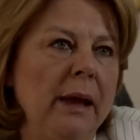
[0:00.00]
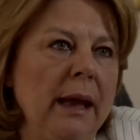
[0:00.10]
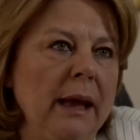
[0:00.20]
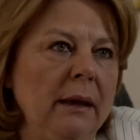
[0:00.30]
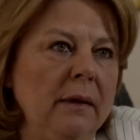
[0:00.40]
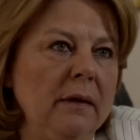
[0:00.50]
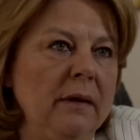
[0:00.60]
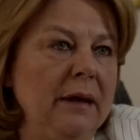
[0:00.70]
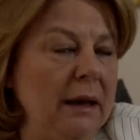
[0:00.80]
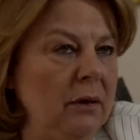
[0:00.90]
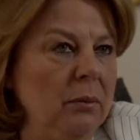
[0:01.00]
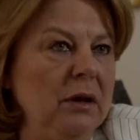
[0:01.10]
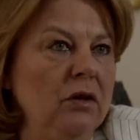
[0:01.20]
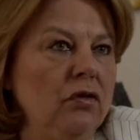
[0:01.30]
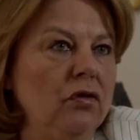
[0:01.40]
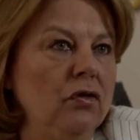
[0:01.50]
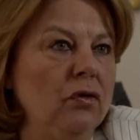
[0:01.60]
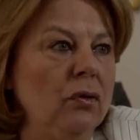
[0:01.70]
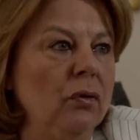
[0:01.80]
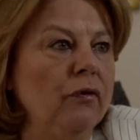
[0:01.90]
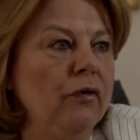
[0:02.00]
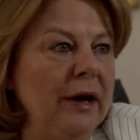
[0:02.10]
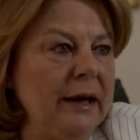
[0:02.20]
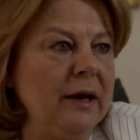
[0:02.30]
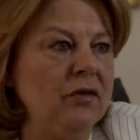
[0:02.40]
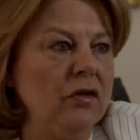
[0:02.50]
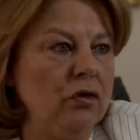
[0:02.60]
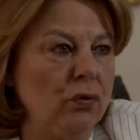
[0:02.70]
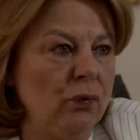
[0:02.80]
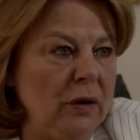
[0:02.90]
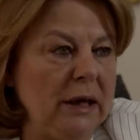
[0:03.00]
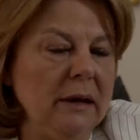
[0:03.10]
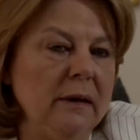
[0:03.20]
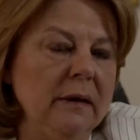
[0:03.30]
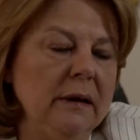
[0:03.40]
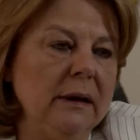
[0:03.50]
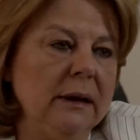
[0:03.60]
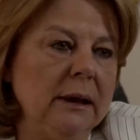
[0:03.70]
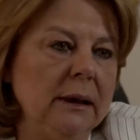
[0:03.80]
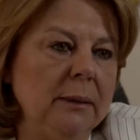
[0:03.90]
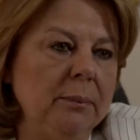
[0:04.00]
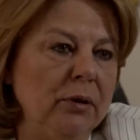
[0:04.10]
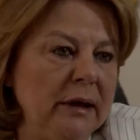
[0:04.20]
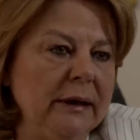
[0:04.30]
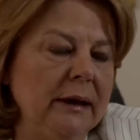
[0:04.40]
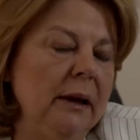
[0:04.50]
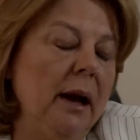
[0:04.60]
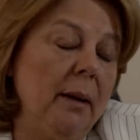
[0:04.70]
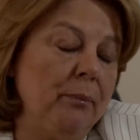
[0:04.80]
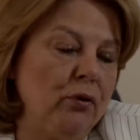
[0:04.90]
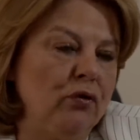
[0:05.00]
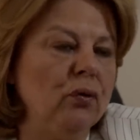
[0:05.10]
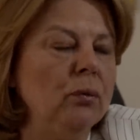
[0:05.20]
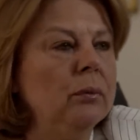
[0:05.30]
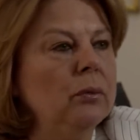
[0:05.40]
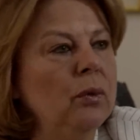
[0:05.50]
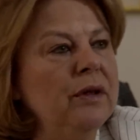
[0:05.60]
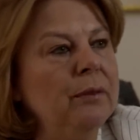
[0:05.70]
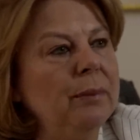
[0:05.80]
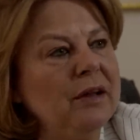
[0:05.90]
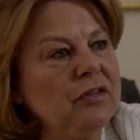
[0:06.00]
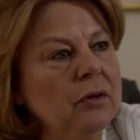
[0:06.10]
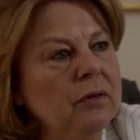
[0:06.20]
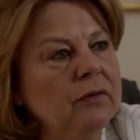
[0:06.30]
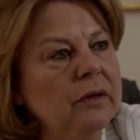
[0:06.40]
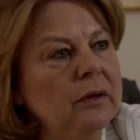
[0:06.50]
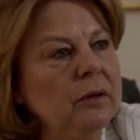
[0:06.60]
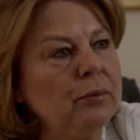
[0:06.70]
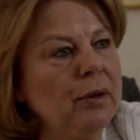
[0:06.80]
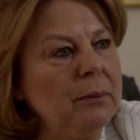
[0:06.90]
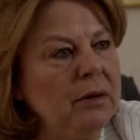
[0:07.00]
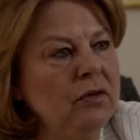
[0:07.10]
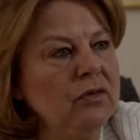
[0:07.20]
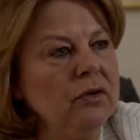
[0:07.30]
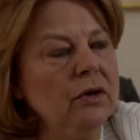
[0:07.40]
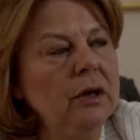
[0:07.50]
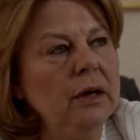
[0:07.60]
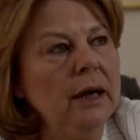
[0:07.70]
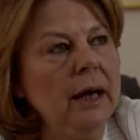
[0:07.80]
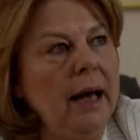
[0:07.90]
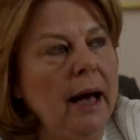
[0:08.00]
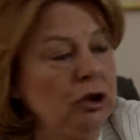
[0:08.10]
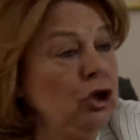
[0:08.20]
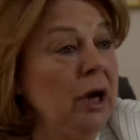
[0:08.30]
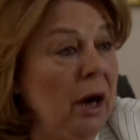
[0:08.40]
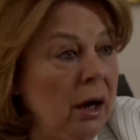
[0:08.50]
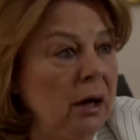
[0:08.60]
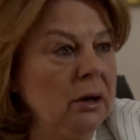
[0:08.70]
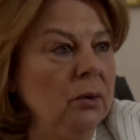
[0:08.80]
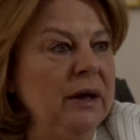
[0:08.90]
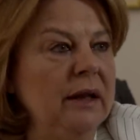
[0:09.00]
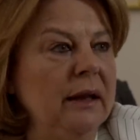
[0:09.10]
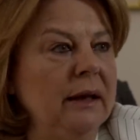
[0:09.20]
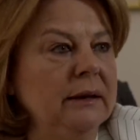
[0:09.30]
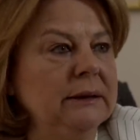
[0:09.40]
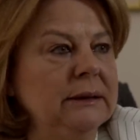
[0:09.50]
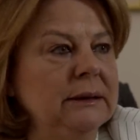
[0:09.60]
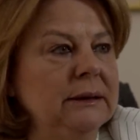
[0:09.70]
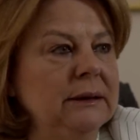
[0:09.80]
And uh, then the Minister of Finance intervened uh, politically, I presume with the blessing of the Prime Minister actually arguing that uh,